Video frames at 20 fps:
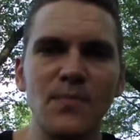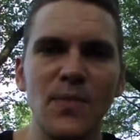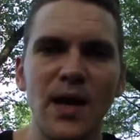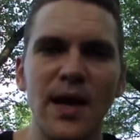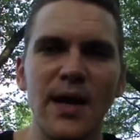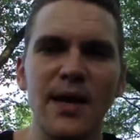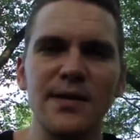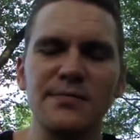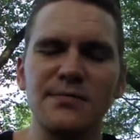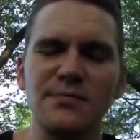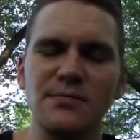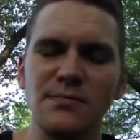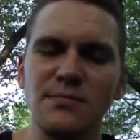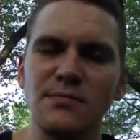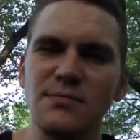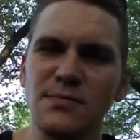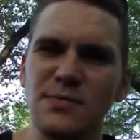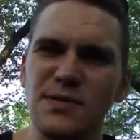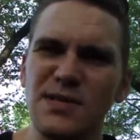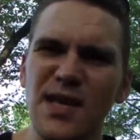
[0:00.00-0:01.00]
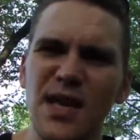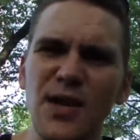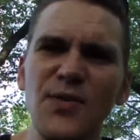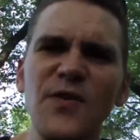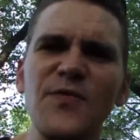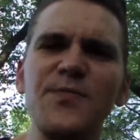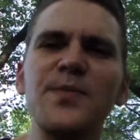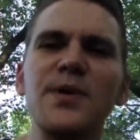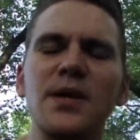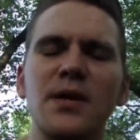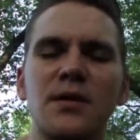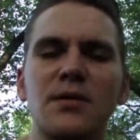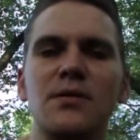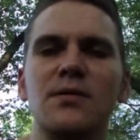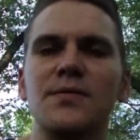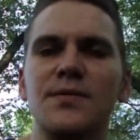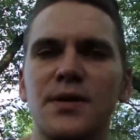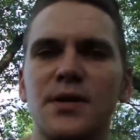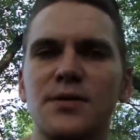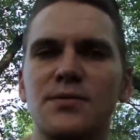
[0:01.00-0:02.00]
And stay with me here
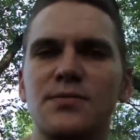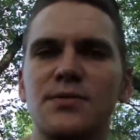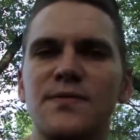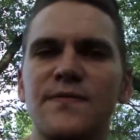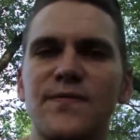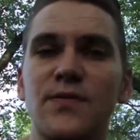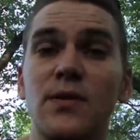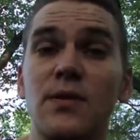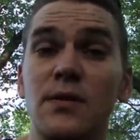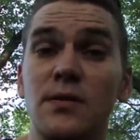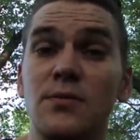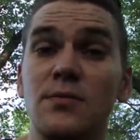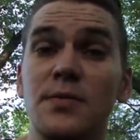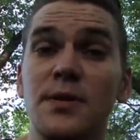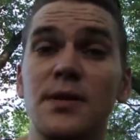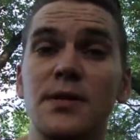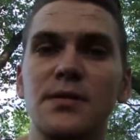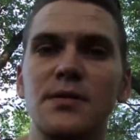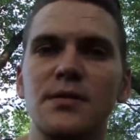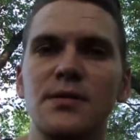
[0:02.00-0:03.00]
on this one for a little bit.